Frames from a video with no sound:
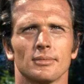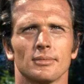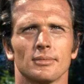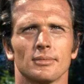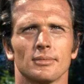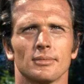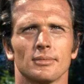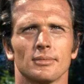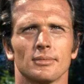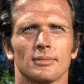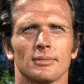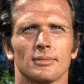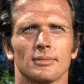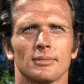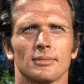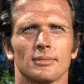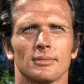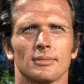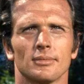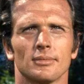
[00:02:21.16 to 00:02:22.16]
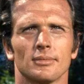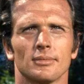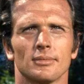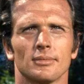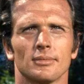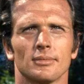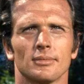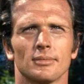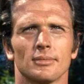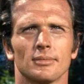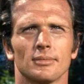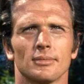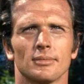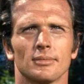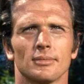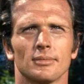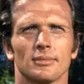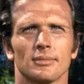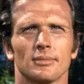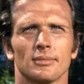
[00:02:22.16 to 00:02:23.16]

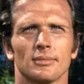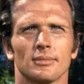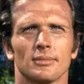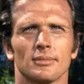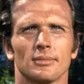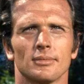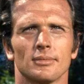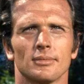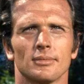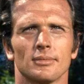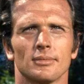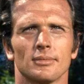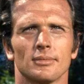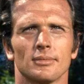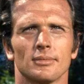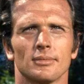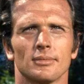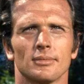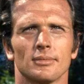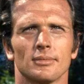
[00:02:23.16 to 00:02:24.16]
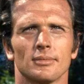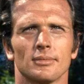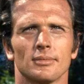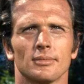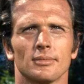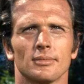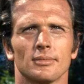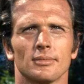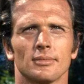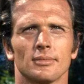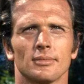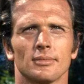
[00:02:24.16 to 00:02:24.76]
This is a still picture; no speech is visible.